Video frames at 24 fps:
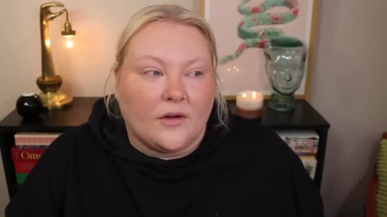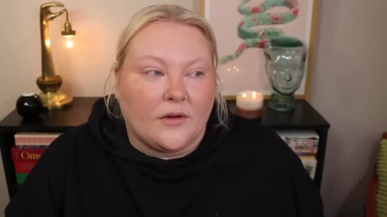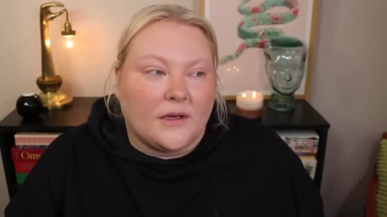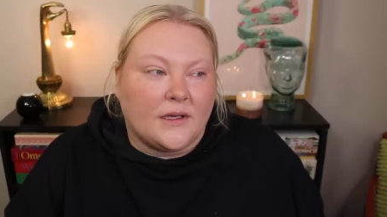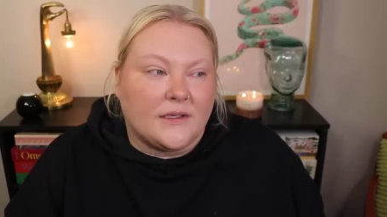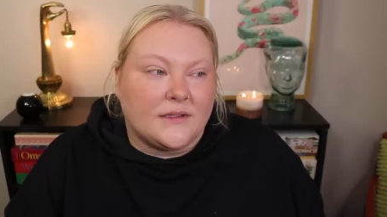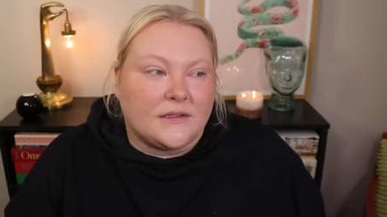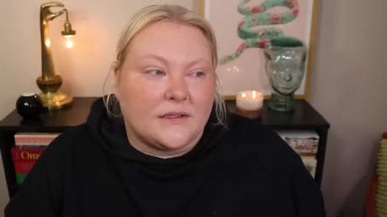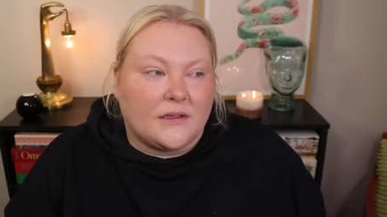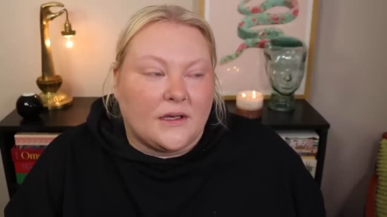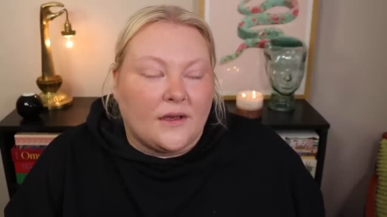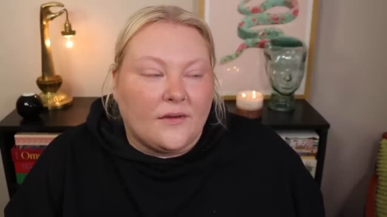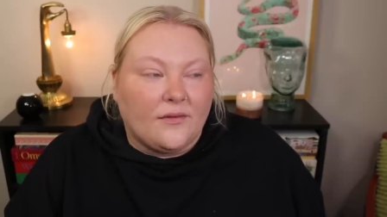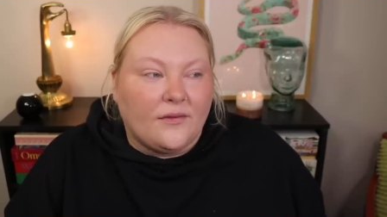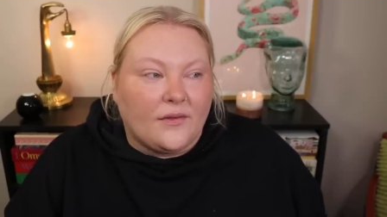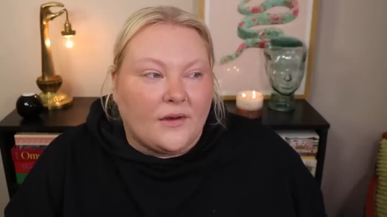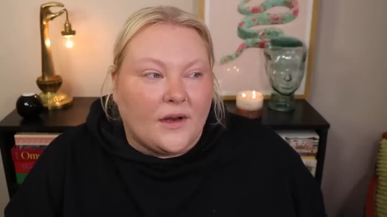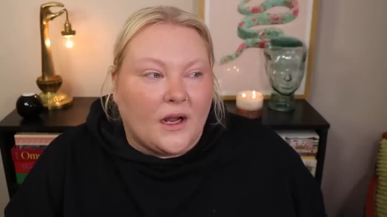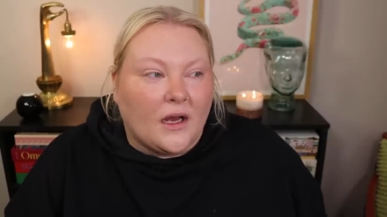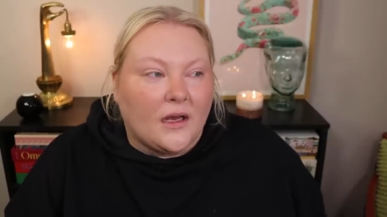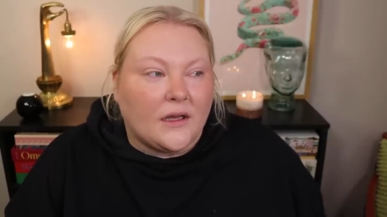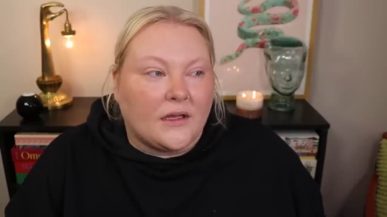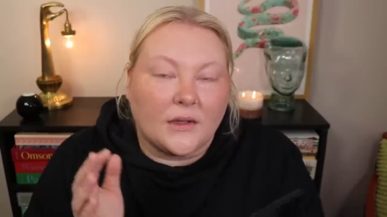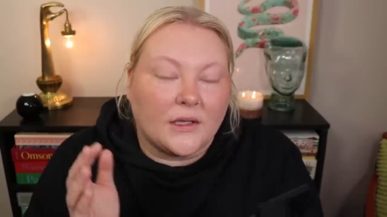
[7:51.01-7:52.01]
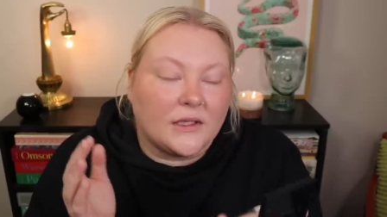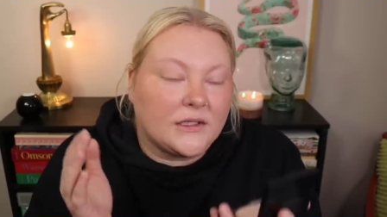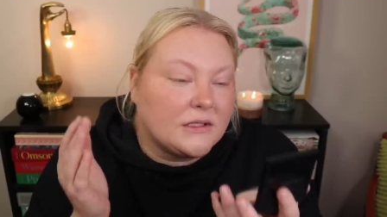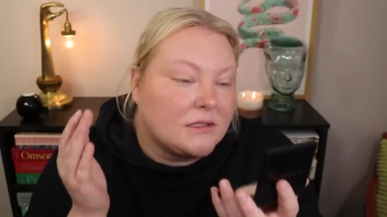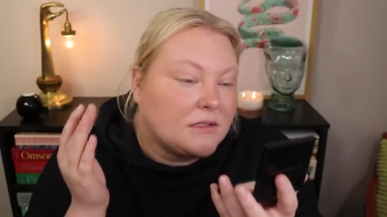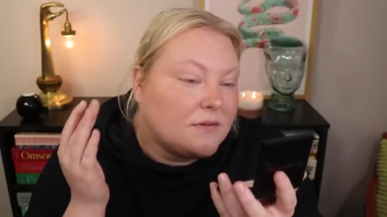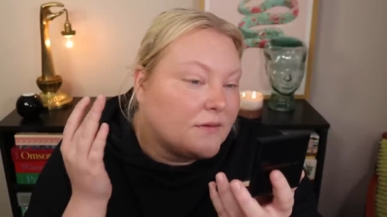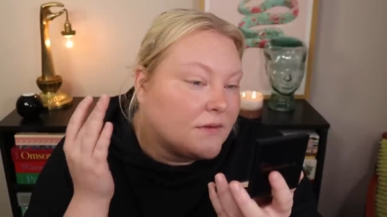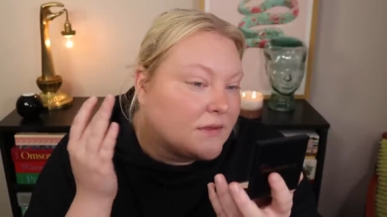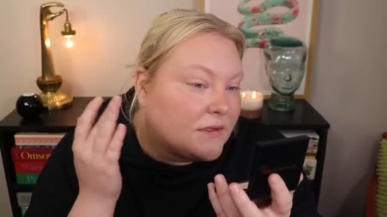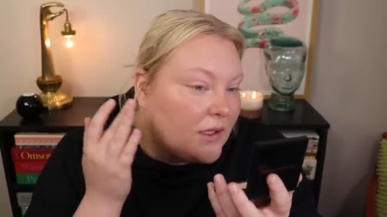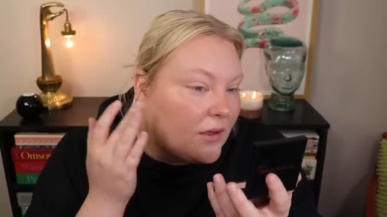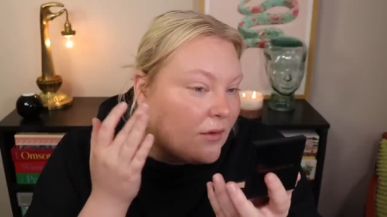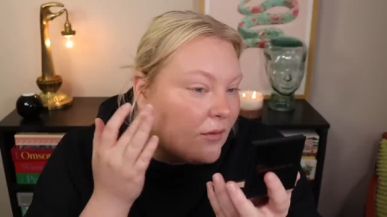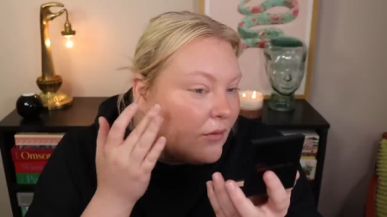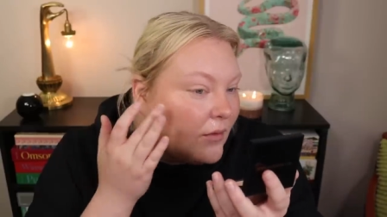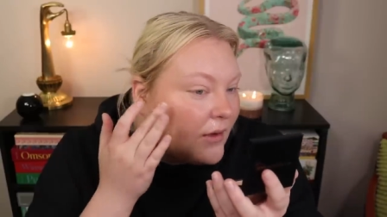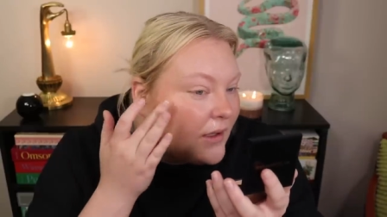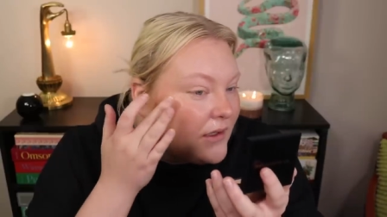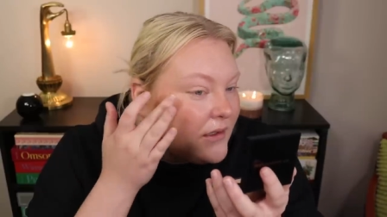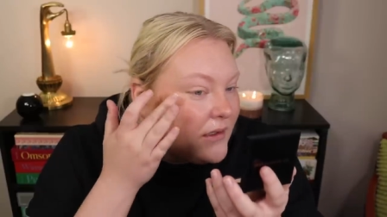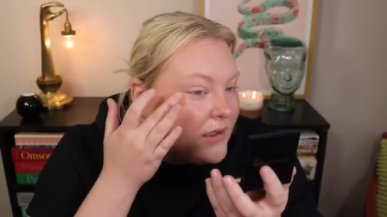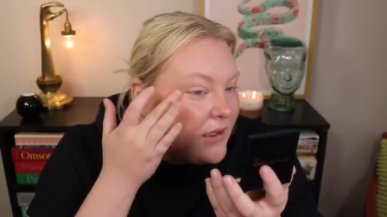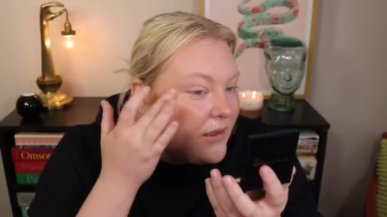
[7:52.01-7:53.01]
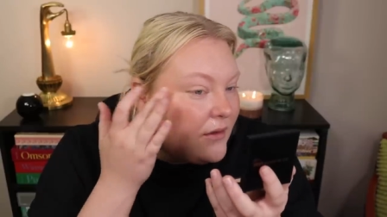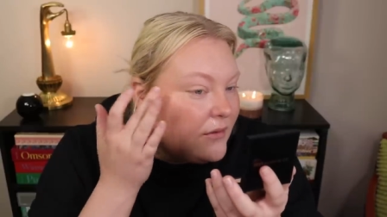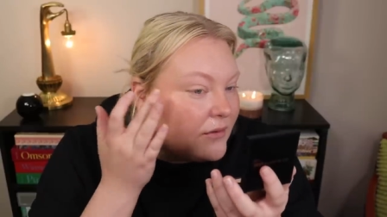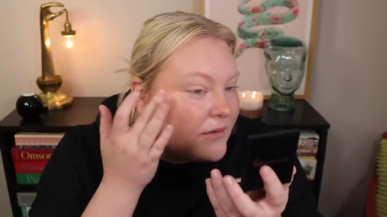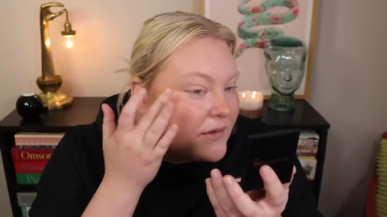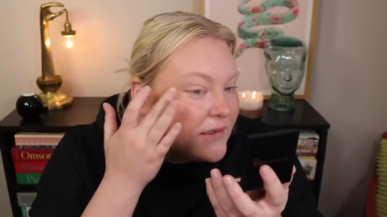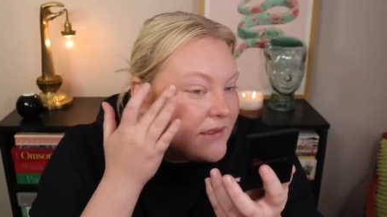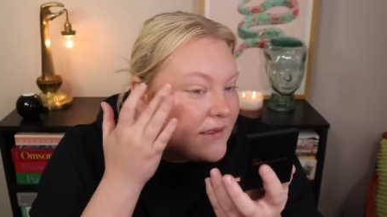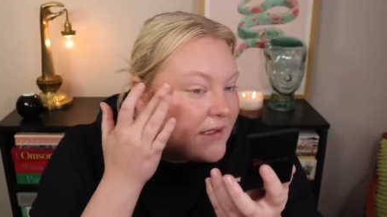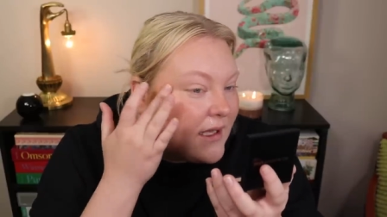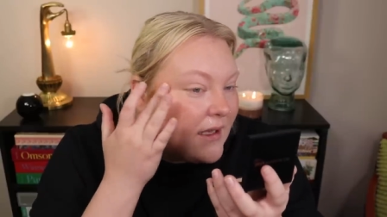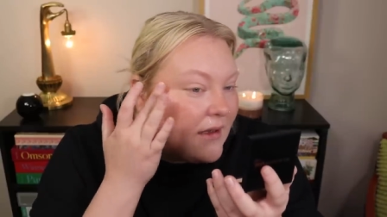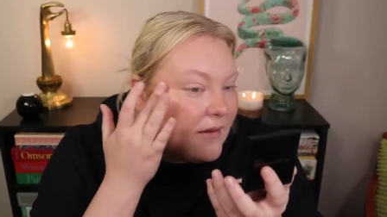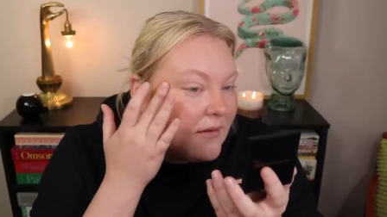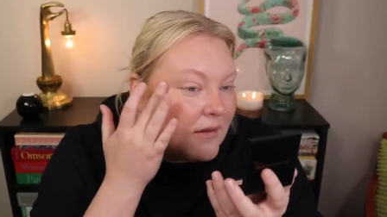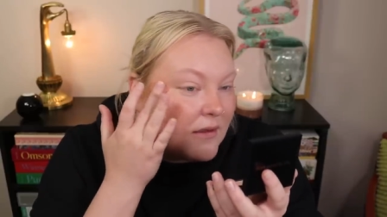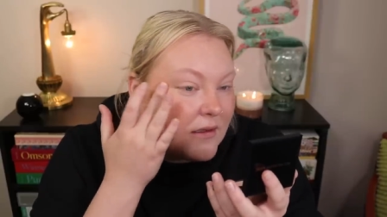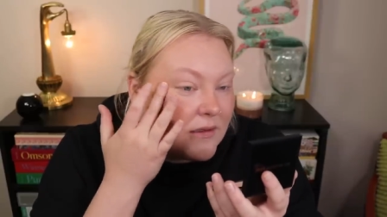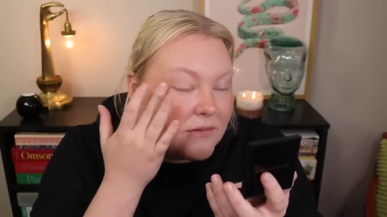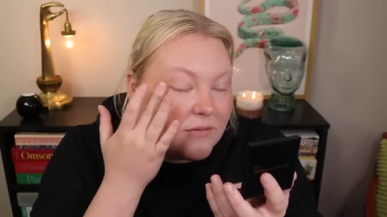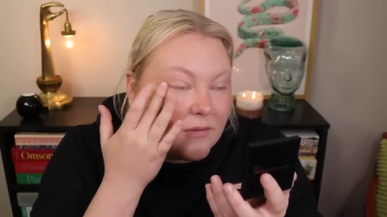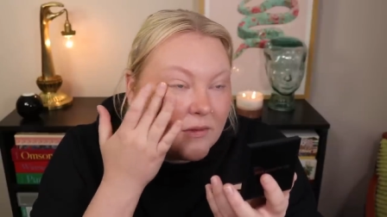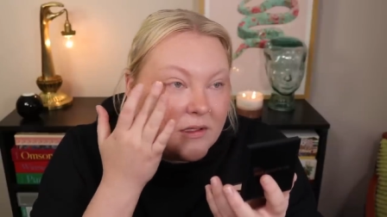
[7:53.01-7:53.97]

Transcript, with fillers: Because if not, it just feels like, when do you say this?